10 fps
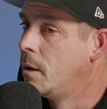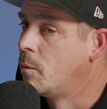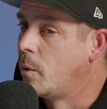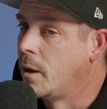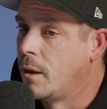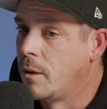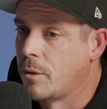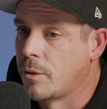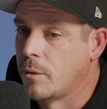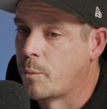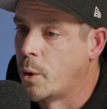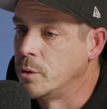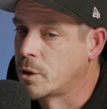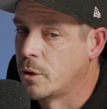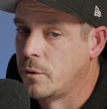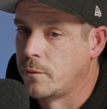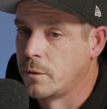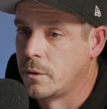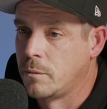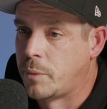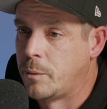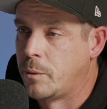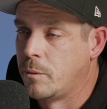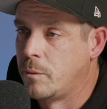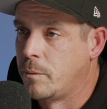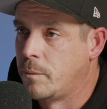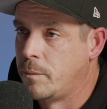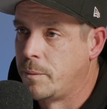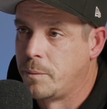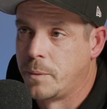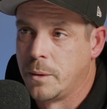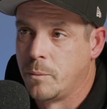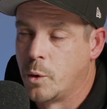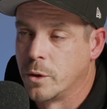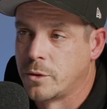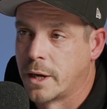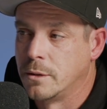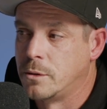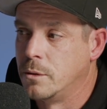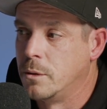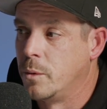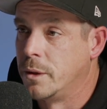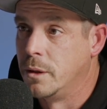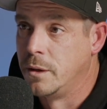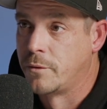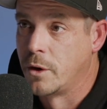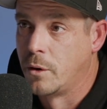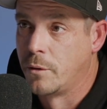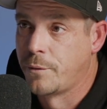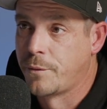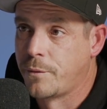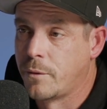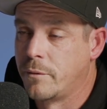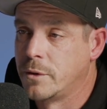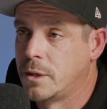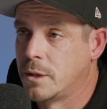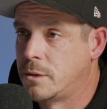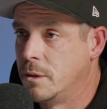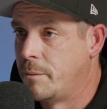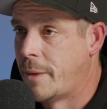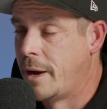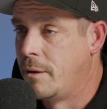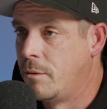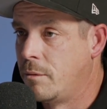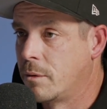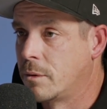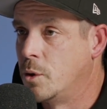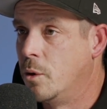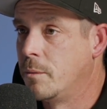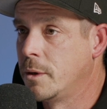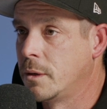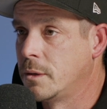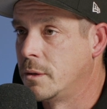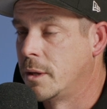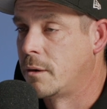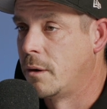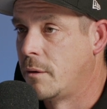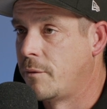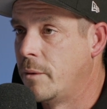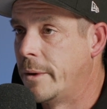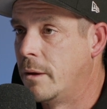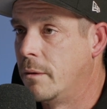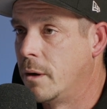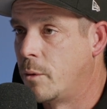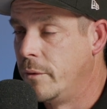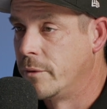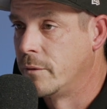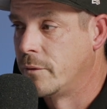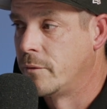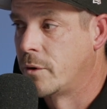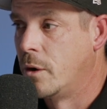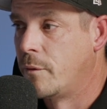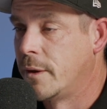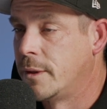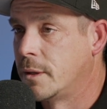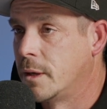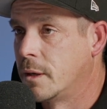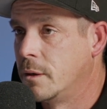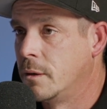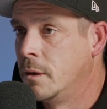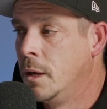with post COVID, people being more attracted to it with live golf. Obviously, that's still a male tournament, and until they create a female equivalent of live golf, I think they're gonna.